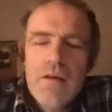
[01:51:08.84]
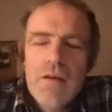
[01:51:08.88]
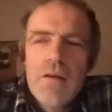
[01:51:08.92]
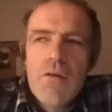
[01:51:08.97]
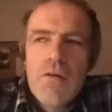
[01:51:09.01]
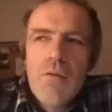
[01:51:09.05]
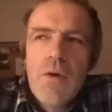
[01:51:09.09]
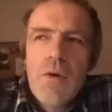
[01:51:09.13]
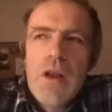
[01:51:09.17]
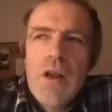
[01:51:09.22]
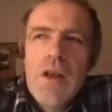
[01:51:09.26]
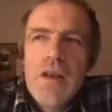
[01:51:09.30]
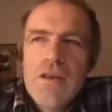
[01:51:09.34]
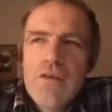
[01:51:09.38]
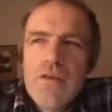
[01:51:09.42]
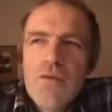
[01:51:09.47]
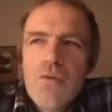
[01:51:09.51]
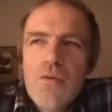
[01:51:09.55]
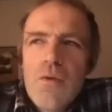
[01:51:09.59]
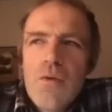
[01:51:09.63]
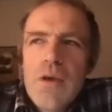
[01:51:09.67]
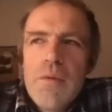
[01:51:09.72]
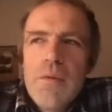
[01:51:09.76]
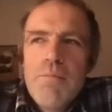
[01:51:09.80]

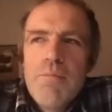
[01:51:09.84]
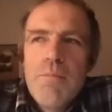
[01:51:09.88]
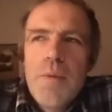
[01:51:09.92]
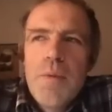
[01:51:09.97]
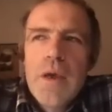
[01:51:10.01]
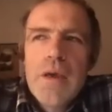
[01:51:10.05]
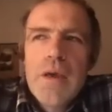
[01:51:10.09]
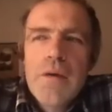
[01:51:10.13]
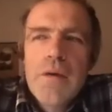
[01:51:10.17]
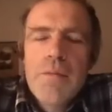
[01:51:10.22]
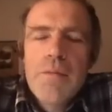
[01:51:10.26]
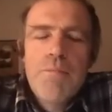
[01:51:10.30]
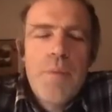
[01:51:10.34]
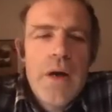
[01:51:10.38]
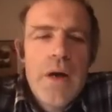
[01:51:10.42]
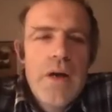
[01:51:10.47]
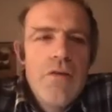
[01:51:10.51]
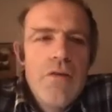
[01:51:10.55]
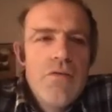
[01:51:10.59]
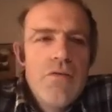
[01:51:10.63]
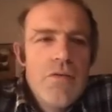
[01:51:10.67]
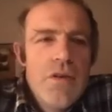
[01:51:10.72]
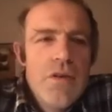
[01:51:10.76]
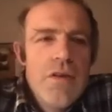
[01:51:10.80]
big
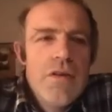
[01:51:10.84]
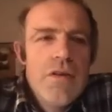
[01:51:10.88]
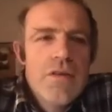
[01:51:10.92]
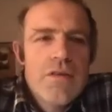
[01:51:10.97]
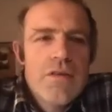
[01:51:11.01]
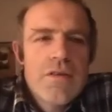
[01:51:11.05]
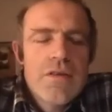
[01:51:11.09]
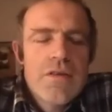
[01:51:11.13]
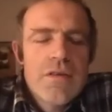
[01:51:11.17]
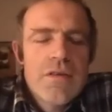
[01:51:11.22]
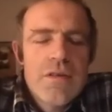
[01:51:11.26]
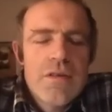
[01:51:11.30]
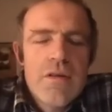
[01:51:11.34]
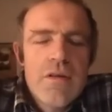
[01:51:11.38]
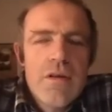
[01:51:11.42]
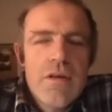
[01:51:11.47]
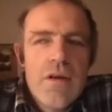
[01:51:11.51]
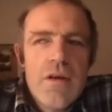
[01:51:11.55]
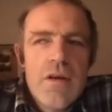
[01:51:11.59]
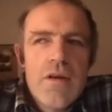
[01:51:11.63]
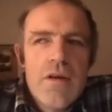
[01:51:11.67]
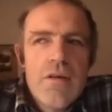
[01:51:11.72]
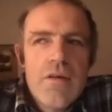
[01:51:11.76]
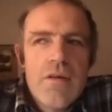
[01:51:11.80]
pioneers
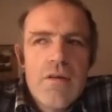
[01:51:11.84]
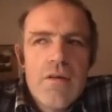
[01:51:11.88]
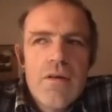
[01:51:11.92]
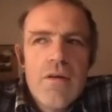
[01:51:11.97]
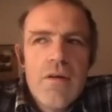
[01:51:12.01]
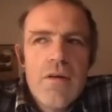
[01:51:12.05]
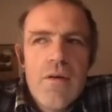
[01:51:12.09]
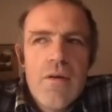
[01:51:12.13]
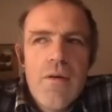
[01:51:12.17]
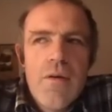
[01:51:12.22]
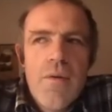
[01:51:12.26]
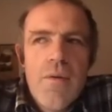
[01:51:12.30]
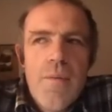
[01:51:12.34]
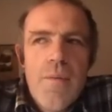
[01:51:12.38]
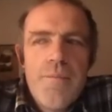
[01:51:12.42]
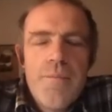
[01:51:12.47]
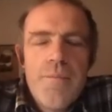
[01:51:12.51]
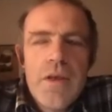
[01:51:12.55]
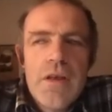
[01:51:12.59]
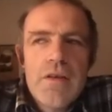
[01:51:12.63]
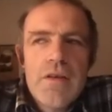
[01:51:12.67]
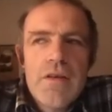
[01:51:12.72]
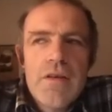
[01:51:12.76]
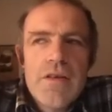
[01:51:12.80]

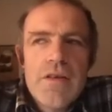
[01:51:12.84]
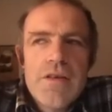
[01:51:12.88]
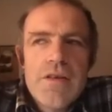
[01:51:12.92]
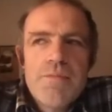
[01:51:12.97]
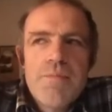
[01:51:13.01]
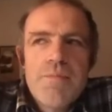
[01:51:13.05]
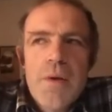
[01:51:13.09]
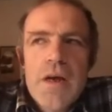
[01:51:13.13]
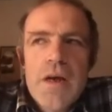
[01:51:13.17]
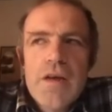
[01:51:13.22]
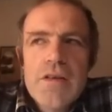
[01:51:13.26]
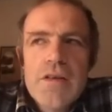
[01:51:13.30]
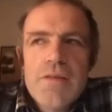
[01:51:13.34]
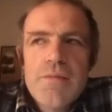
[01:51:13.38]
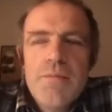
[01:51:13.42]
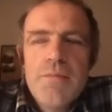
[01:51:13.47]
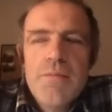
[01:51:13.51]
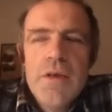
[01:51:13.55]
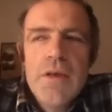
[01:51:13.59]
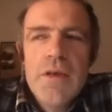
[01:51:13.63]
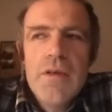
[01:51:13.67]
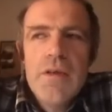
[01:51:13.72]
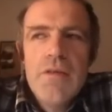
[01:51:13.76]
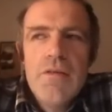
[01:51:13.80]
that inspires
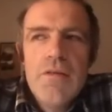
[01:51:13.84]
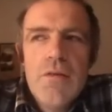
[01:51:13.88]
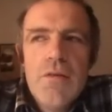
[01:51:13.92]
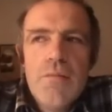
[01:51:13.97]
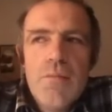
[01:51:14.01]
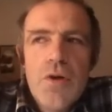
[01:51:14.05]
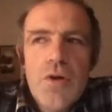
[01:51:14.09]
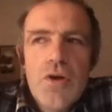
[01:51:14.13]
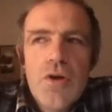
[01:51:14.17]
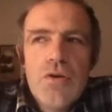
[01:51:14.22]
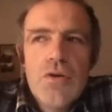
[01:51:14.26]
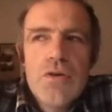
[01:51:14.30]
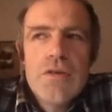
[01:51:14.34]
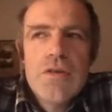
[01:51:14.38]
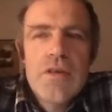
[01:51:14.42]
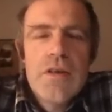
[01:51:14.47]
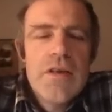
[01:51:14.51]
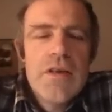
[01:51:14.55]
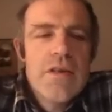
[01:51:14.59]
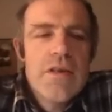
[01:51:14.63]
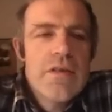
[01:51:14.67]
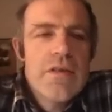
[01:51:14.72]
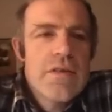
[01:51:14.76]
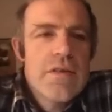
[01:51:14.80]
me the most
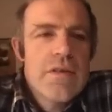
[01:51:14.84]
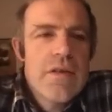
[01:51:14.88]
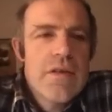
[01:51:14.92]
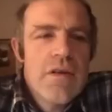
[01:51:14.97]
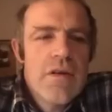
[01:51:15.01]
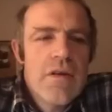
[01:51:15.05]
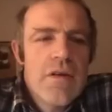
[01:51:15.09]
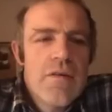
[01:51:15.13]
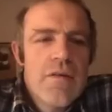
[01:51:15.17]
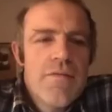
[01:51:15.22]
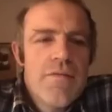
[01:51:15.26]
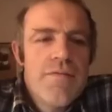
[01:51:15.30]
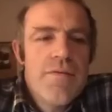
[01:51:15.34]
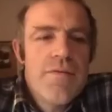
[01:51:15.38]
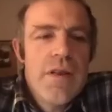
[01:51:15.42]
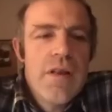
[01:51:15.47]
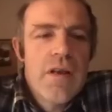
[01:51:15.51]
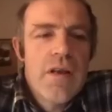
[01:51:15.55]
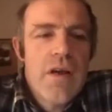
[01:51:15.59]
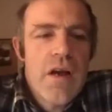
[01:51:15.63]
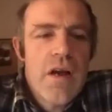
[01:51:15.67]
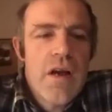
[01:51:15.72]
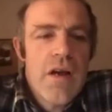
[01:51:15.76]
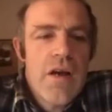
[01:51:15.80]
is Phil
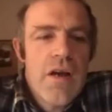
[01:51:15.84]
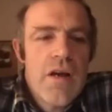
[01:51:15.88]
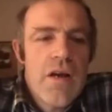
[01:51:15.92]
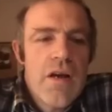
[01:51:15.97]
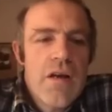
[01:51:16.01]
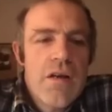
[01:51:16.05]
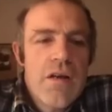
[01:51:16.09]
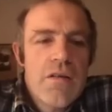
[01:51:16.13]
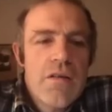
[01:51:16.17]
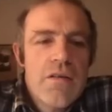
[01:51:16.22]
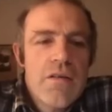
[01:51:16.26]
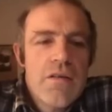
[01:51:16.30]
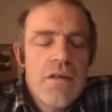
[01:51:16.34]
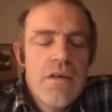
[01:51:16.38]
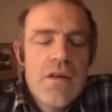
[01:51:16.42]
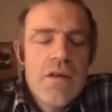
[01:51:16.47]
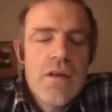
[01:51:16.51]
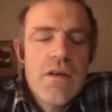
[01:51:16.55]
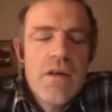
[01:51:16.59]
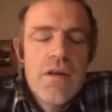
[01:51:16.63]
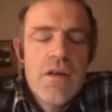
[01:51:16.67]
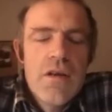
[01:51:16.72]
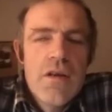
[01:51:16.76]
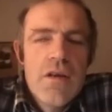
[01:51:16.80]
Callahan,
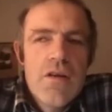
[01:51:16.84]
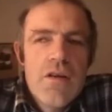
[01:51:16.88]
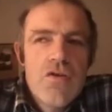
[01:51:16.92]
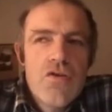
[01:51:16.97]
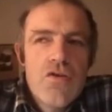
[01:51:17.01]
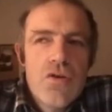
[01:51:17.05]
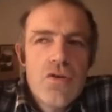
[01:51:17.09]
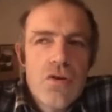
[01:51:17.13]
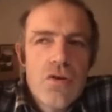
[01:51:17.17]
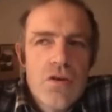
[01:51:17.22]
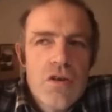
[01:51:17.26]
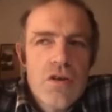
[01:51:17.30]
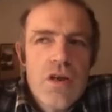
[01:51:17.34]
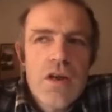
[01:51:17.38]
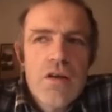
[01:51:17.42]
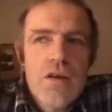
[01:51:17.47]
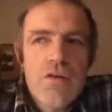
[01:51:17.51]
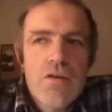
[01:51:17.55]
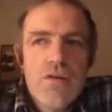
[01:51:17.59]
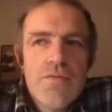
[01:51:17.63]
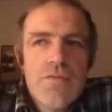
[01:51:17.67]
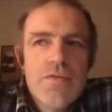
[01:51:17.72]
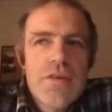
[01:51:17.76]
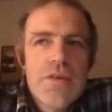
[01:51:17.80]
George
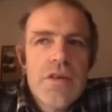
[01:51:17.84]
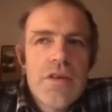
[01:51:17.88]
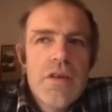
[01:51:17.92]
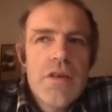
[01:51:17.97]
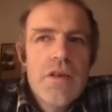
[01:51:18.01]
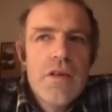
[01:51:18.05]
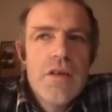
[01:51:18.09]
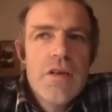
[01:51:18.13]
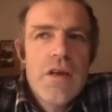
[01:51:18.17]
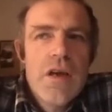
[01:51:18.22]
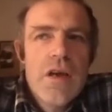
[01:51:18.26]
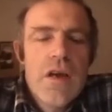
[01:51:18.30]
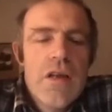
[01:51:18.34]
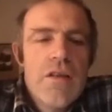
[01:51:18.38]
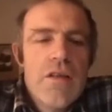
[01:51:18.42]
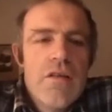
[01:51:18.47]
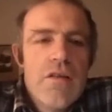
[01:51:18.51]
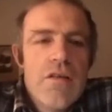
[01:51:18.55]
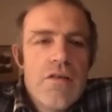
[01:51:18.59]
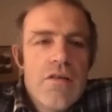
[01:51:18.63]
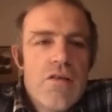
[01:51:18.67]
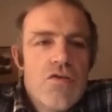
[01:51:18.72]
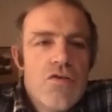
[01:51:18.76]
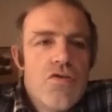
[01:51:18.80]
Lakowski,
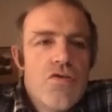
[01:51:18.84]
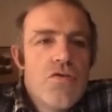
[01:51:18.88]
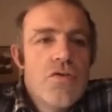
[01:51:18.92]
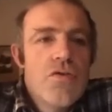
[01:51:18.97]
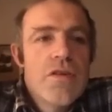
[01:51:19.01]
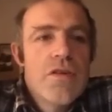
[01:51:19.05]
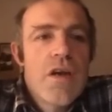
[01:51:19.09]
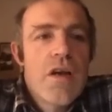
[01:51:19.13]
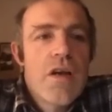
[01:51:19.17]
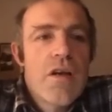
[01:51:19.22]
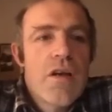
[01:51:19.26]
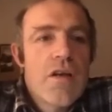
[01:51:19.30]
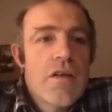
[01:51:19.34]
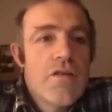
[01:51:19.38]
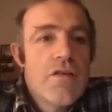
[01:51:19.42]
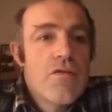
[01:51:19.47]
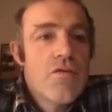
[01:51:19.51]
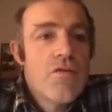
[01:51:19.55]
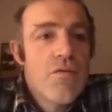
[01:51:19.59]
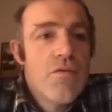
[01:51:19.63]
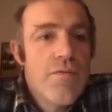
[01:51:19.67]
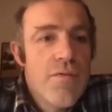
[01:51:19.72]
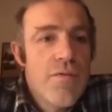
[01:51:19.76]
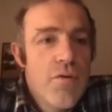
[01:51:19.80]
and Justin
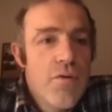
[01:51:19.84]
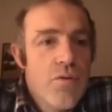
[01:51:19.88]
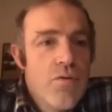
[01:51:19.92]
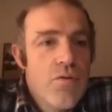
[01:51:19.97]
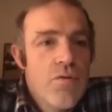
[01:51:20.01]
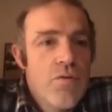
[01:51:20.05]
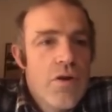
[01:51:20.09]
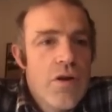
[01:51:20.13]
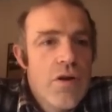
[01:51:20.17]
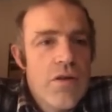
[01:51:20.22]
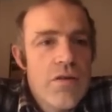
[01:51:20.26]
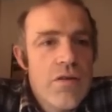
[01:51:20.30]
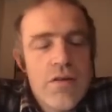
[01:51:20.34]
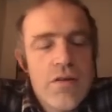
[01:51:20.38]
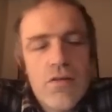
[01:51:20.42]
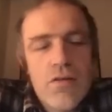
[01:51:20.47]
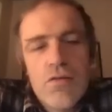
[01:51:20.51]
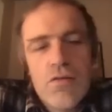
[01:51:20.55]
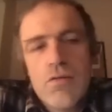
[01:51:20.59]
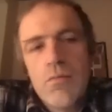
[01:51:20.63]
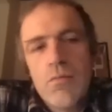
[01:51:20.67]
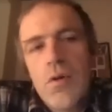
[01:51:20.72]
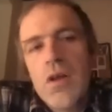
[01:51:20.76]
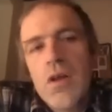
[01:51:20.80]
Christoflo. That
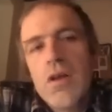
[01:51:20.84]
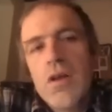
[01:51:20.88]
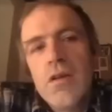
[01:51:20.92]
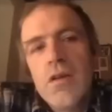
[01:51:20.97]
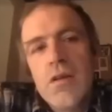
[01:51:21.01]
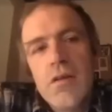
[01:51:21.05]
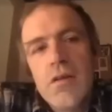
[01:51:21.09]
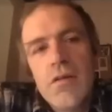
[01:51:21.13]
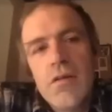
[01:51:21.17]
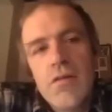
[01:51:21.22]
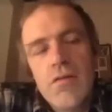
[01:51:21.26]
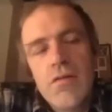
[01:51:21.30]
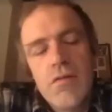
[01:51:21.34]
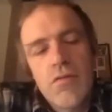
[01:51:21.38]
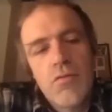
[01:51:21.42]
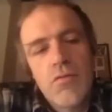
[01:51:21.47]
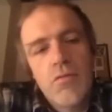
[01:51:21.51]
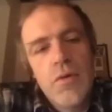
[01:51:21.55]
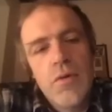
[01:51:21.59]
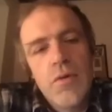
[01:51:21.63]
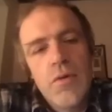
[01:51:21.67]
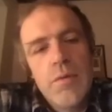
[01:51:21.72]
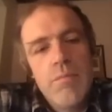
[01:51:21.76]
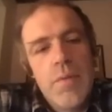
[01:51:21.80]
are really the
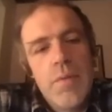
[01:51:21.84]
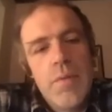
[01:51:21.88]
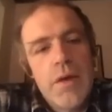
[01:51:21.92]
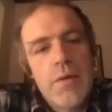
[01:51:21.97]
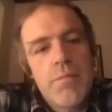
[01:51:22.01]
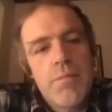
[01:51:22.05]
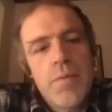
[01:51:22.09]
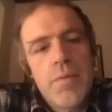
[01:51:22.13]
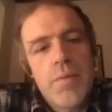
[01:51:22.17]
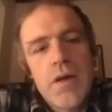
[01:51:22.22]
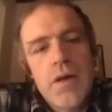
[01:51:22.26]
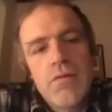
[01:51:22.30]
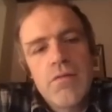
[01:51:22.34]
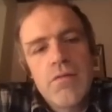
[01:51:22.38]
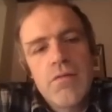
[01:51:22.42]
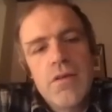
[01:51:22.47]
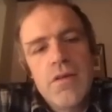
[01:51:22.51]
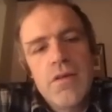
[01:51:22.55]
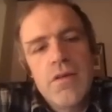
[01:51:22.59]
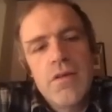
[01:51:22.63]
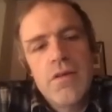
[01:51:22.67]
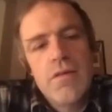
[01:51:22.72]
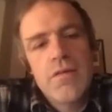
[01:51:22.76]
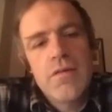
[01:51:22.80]
three big
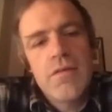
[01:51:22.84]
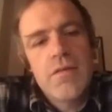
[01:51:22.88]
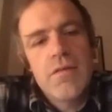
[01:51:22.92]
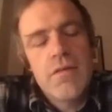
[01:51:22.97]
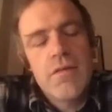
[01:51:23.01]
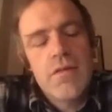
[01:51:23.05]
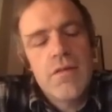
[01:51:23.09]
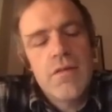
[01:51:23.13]
pioneers